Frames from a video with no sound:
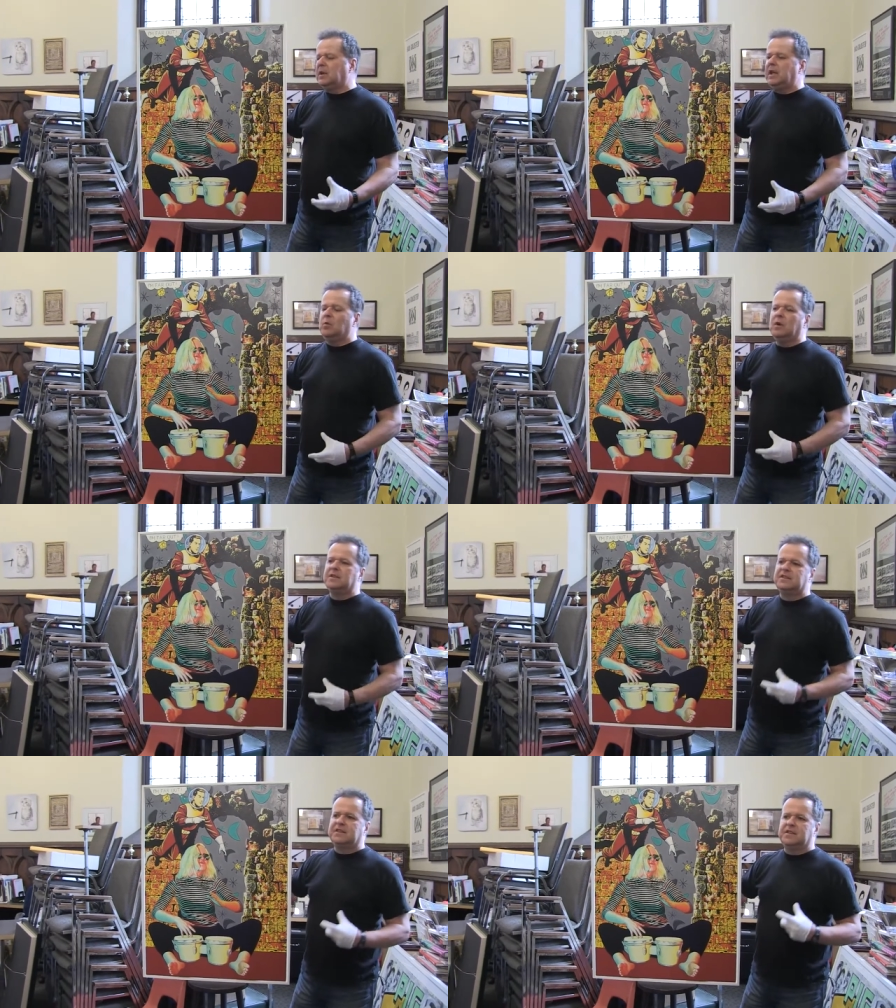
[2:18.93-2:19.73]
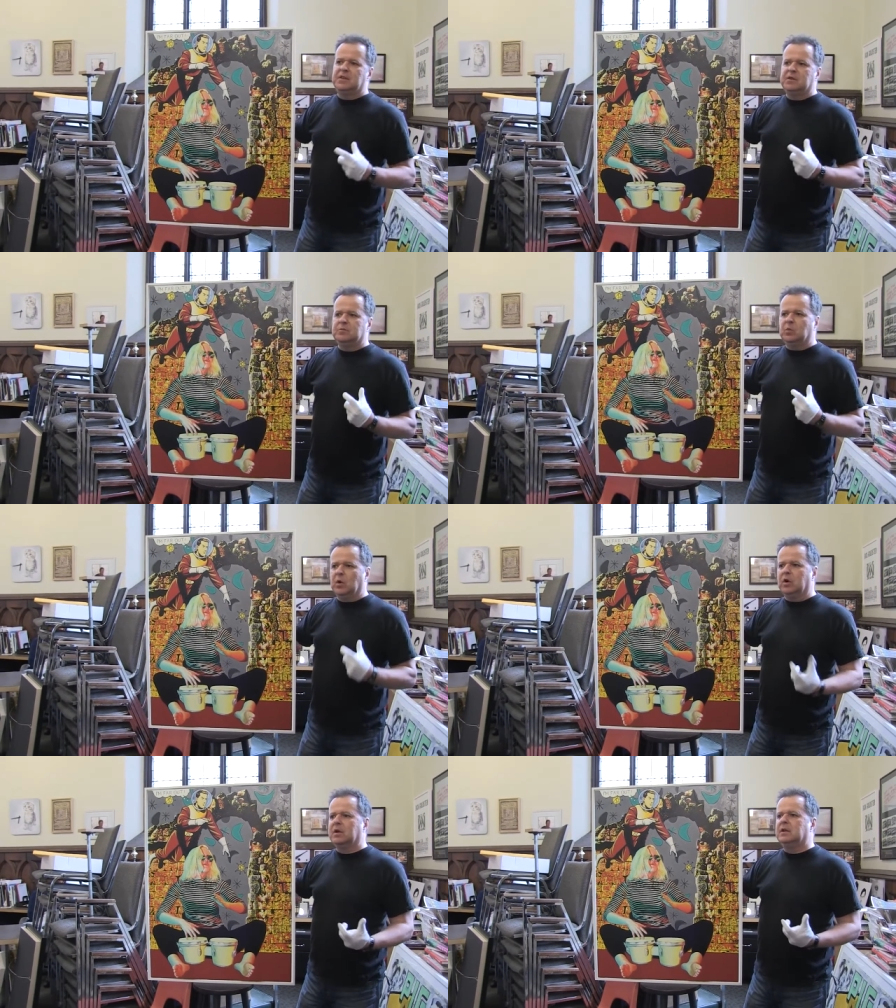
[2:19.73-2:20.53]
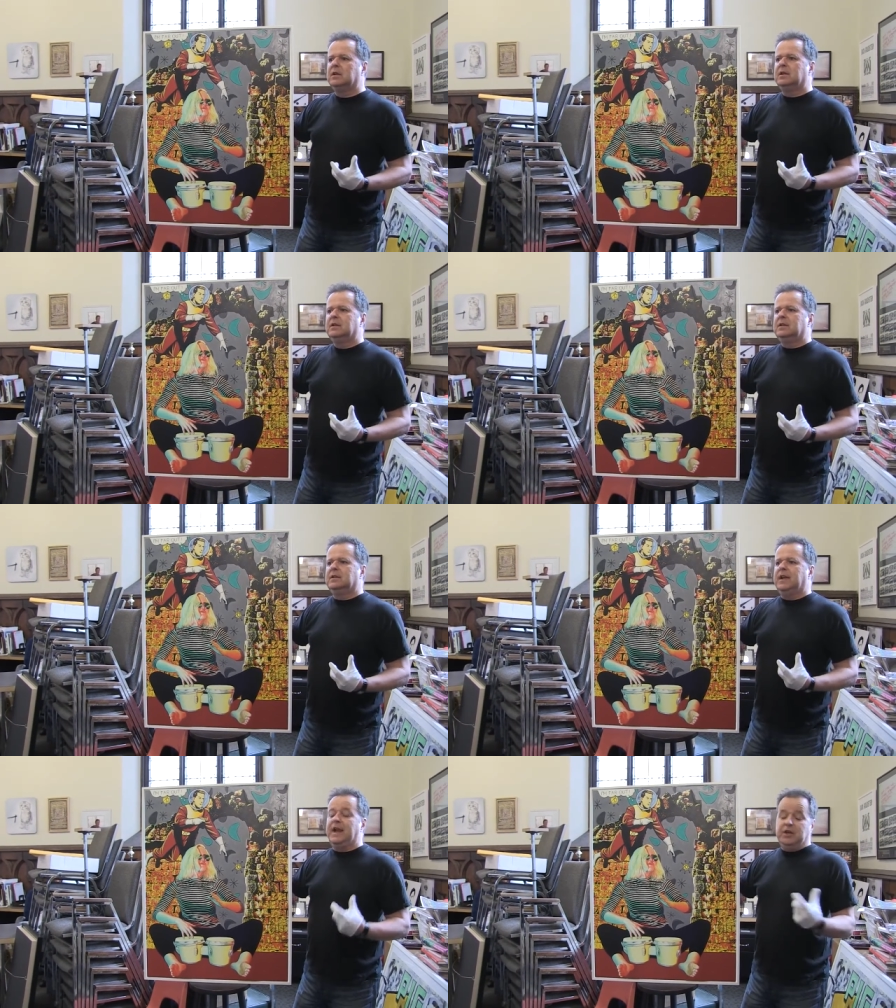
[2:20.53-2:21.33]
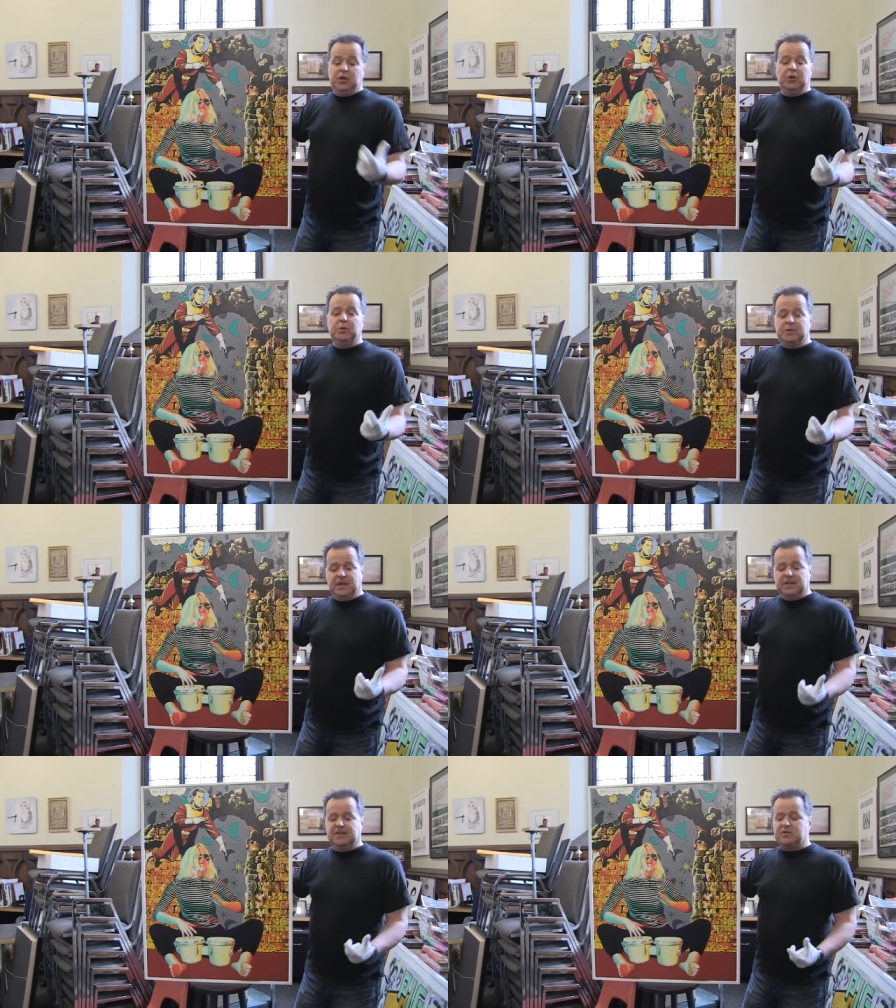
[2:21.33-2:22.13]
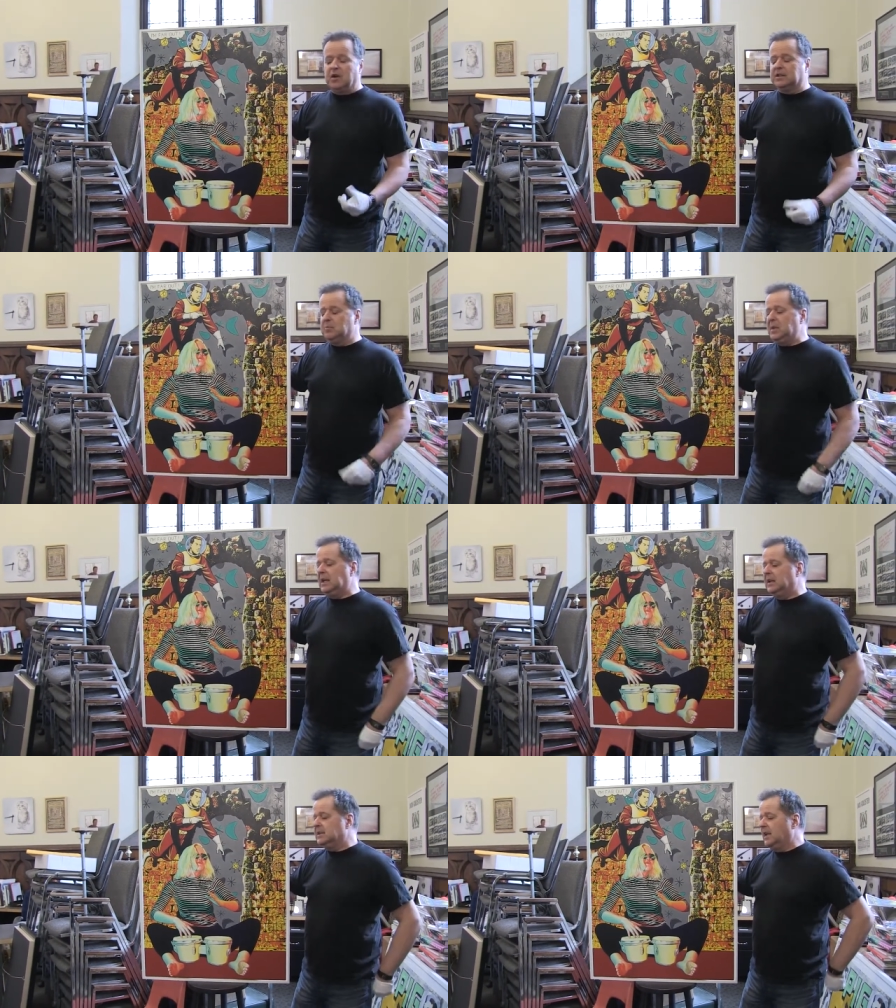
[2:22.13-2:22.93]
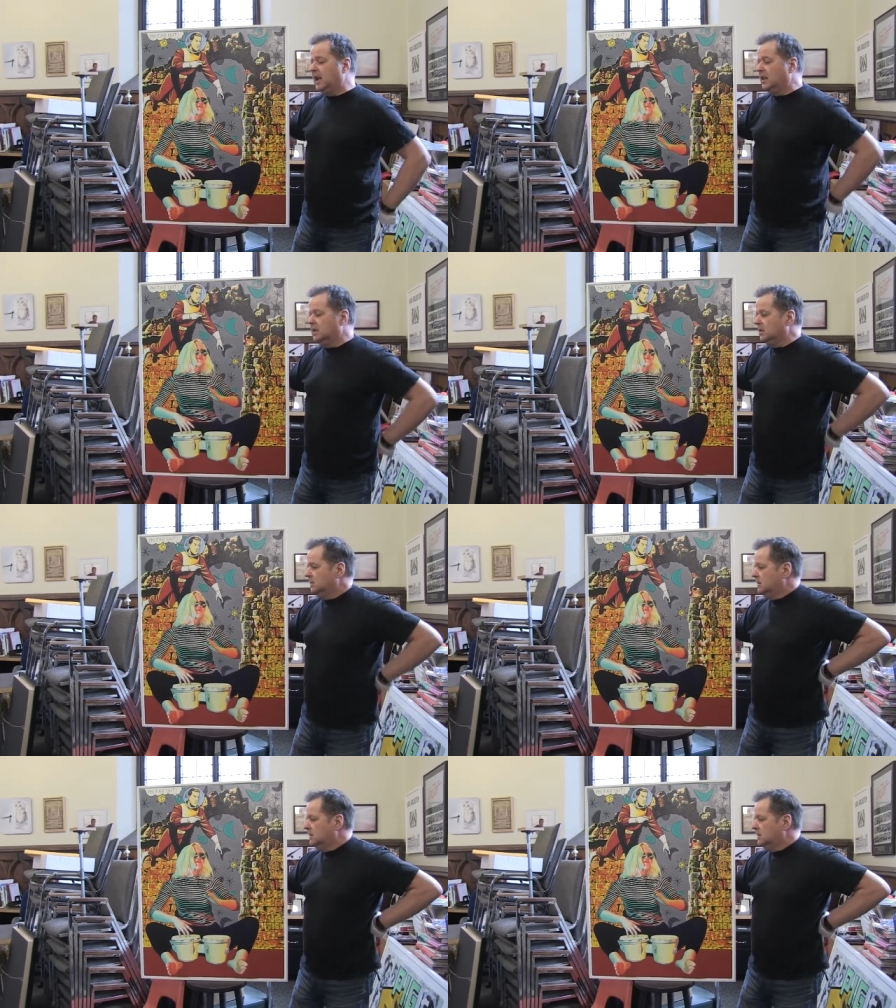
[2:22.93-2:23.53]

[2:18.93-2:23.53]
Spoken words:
He wants the work and you to construct the meaning together.